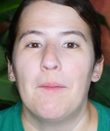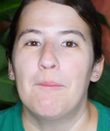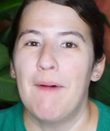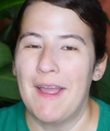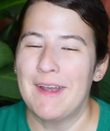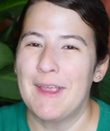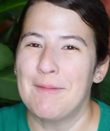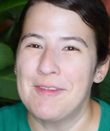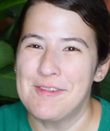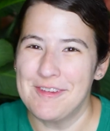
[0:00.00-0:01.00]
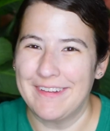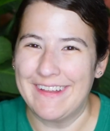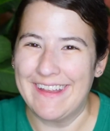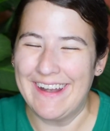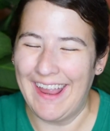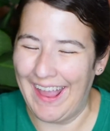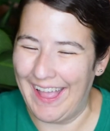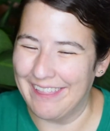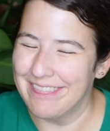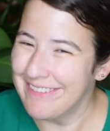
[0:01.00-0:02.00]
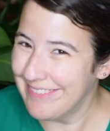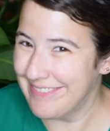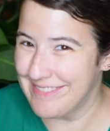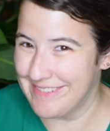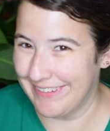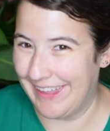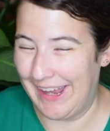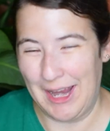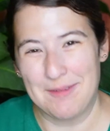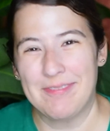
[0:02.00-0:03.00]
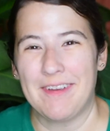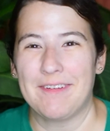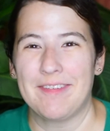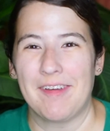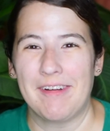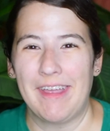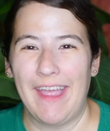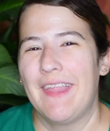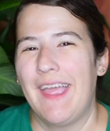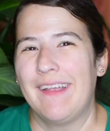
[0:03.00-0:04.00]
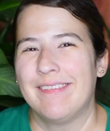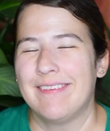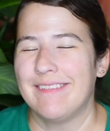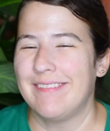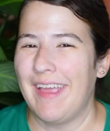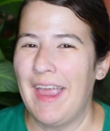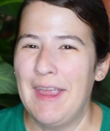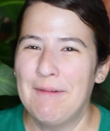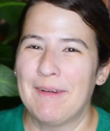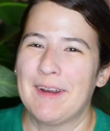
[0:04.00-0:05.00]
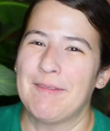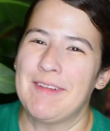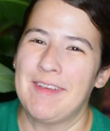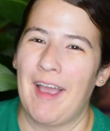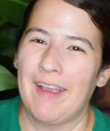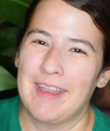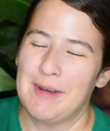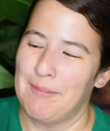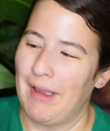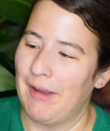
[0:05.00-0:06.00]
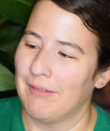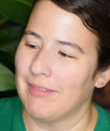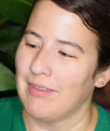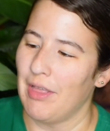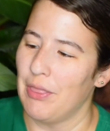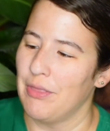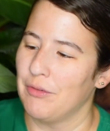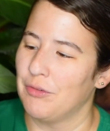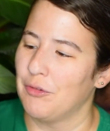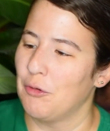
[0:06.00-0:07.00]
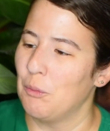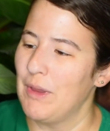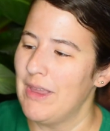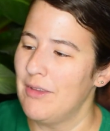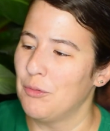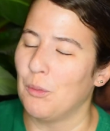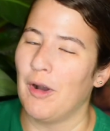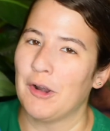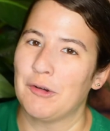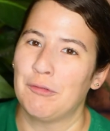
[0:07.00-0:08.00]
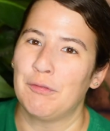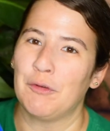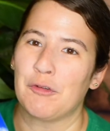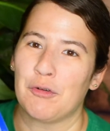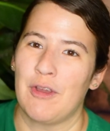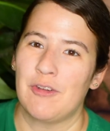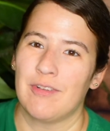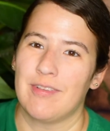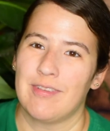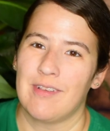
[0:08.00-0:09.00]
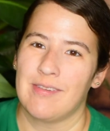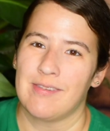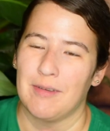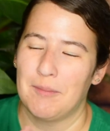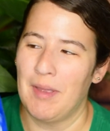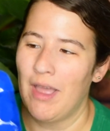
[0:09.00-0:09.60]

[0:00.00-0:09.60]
My name is Jillian and this is Jillian Camps Arizona, and today we're going to be talking about the squeeze water filtration system.